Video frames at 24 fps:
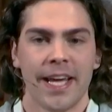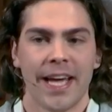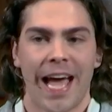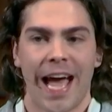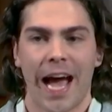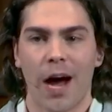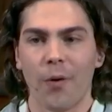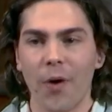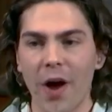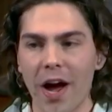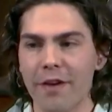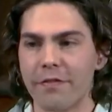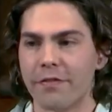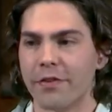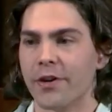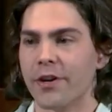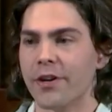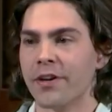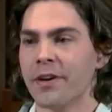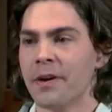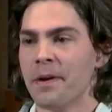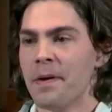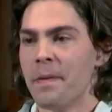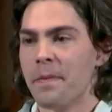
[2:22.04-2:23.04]

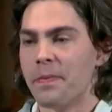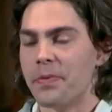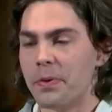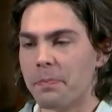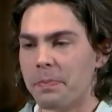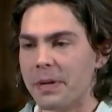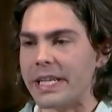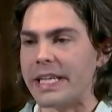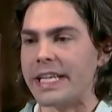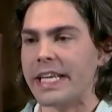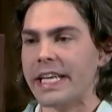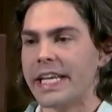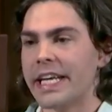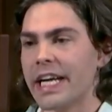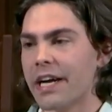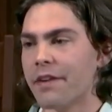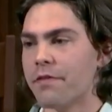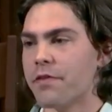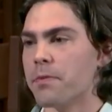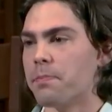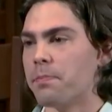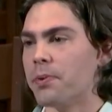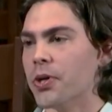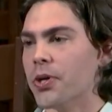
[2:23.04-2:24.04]
However, the beginning
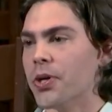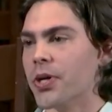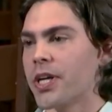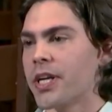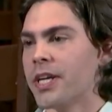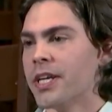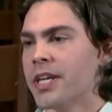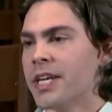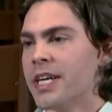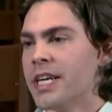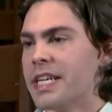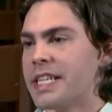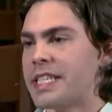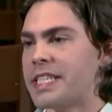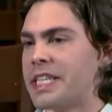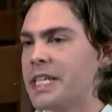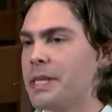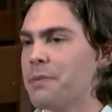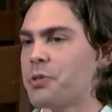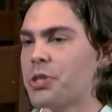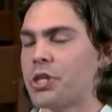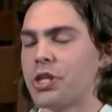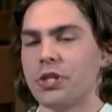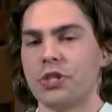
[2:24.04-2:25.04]
of the book
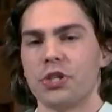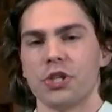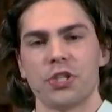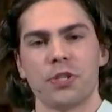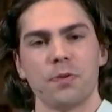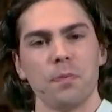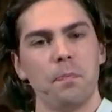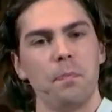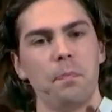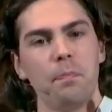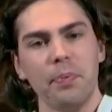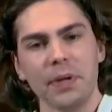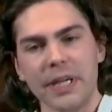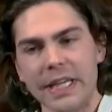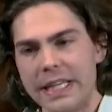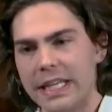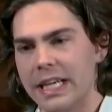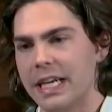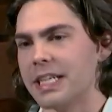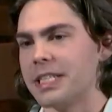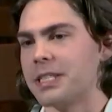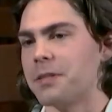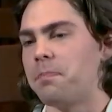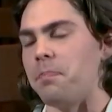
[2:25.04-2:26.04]
seems to just
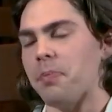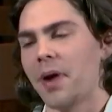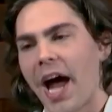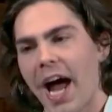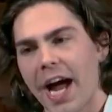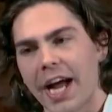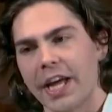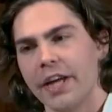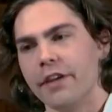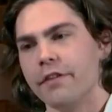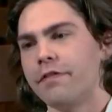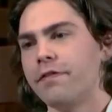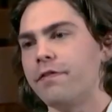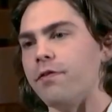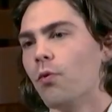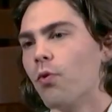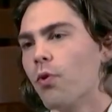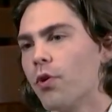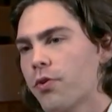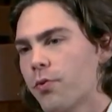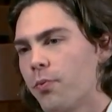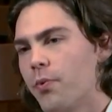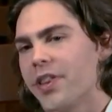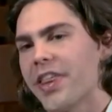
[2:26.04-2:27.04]
beat us back and
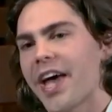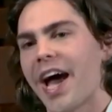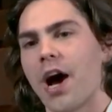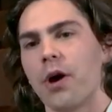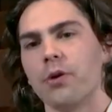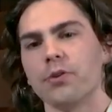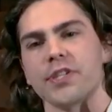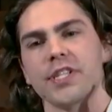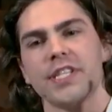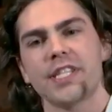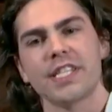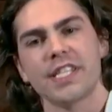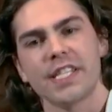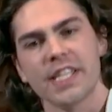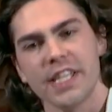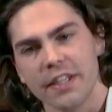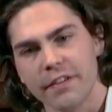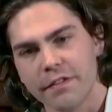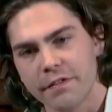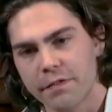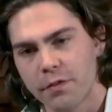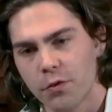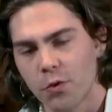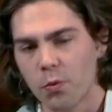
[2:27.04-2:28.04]
forth with how
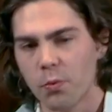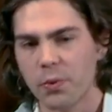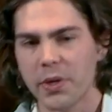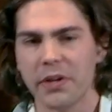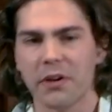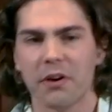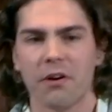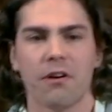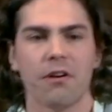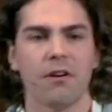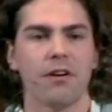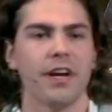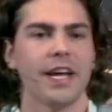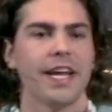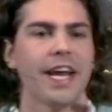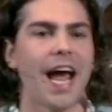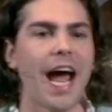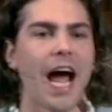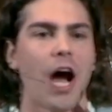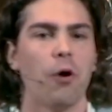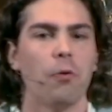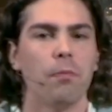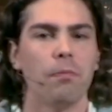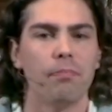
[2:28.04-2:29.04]
sinful we are and
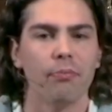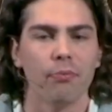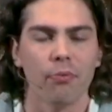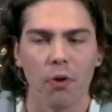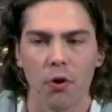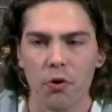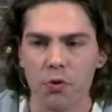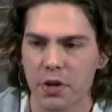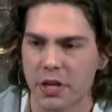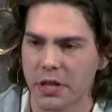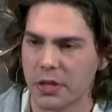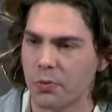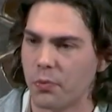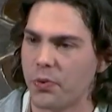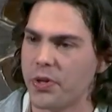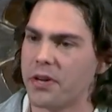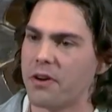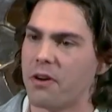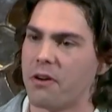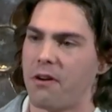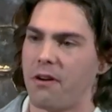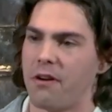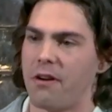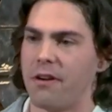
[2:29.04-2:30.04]
how broken
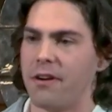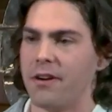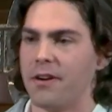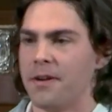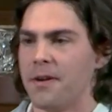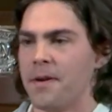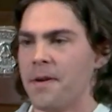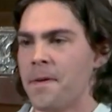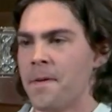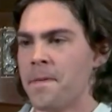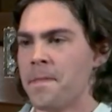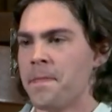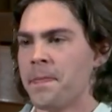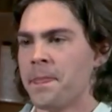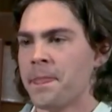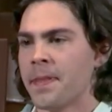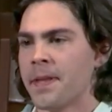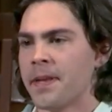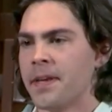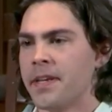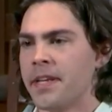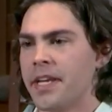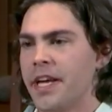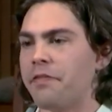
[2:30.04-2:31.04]
we are.
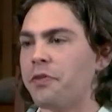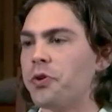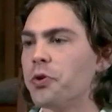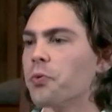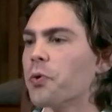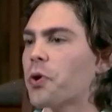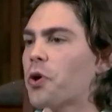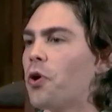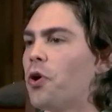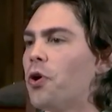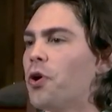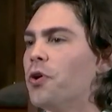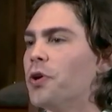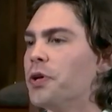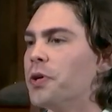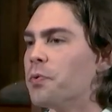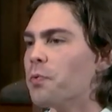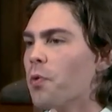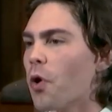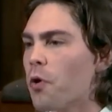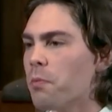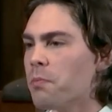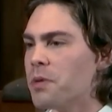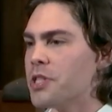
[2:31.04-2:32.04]
If you recall,
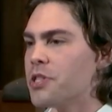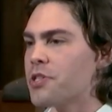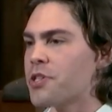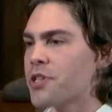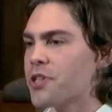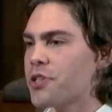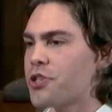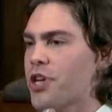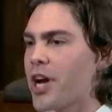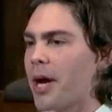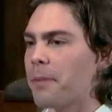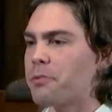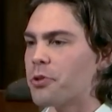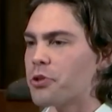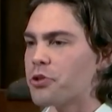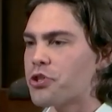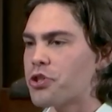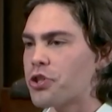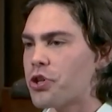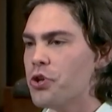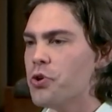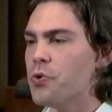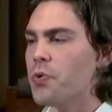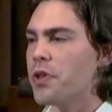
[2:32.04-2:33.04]
in Romans
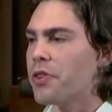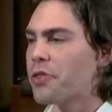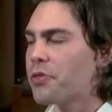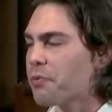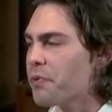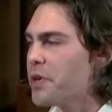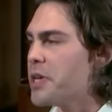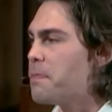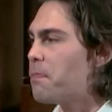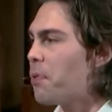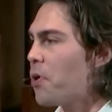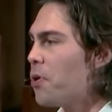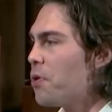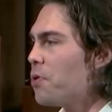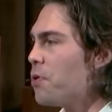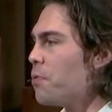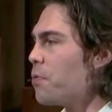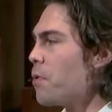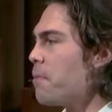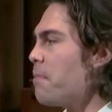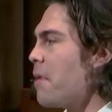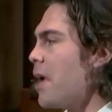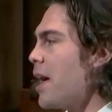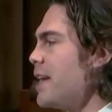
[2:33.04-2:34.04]
chapters 2 and 3,
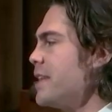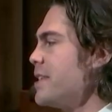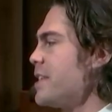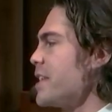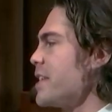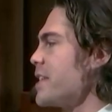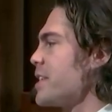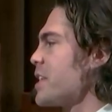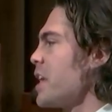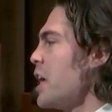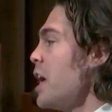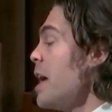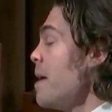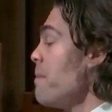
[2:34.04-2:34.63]
Paul reminds us